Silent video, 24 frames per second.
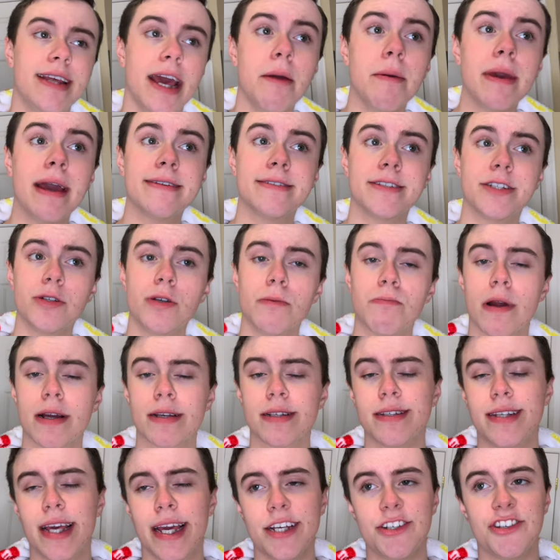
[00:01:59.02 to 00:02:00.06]
we have to do a
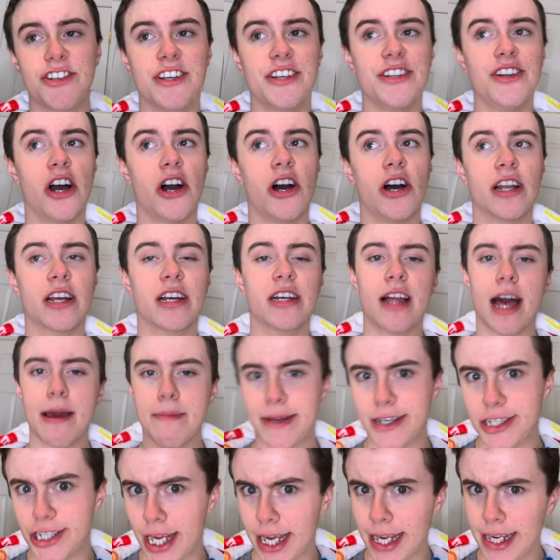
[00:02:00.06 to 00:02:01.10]
presentation on
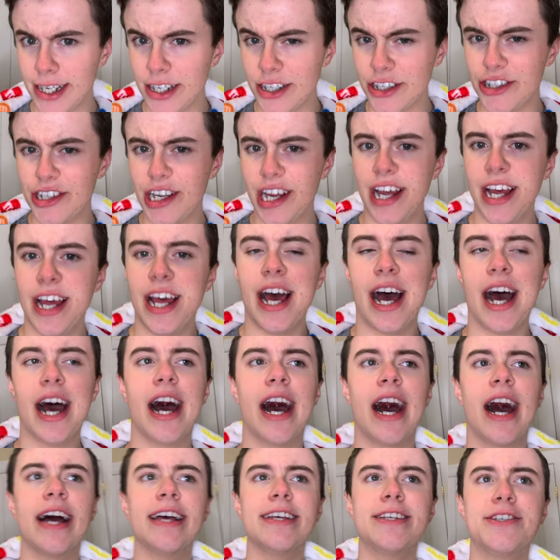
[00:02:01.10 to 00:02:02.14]
climate change.
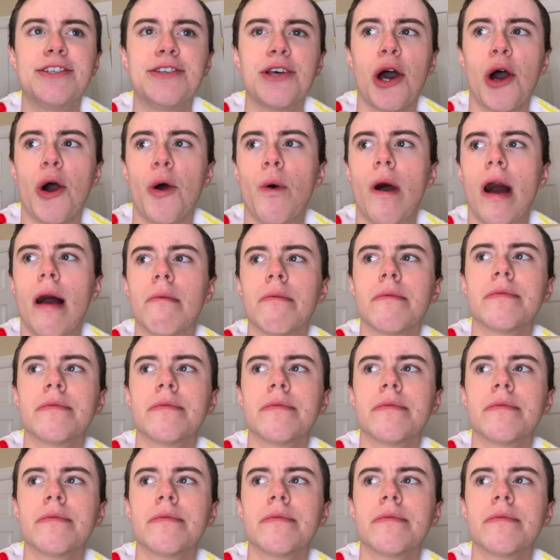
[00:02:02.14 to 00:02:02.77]
So I'm